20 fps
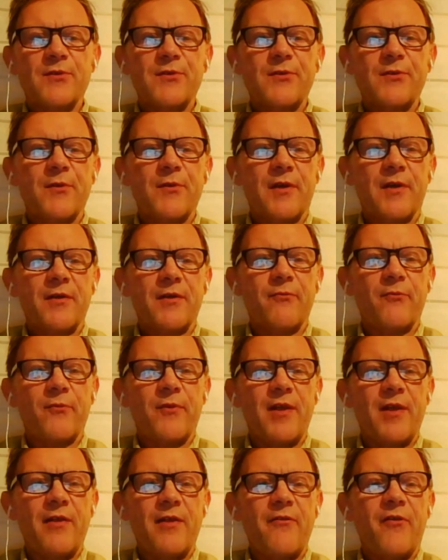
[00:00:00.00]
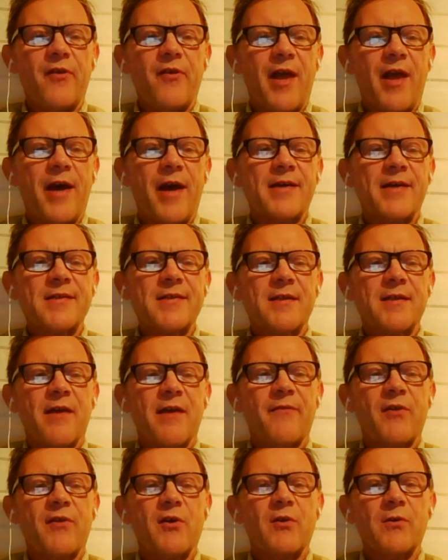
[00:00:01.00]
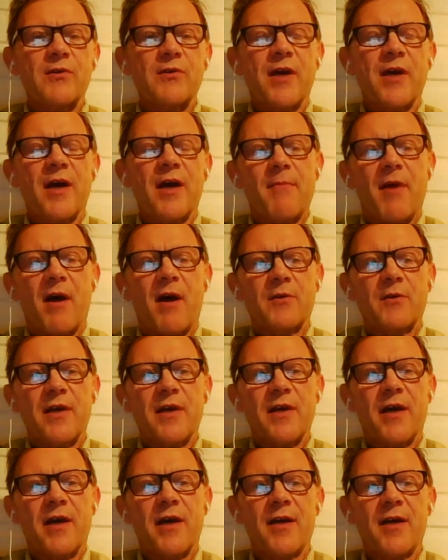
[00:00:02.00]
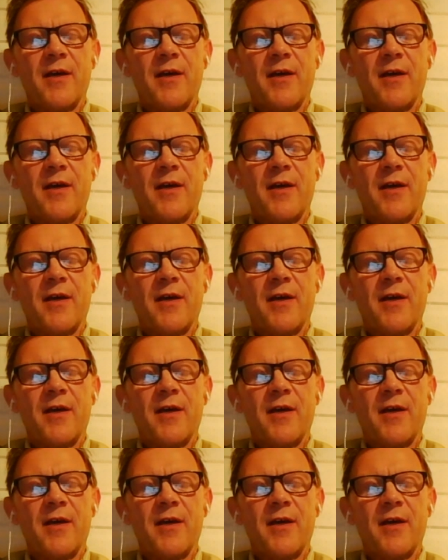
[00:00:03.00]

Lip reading: you can really relax and have a good time out there.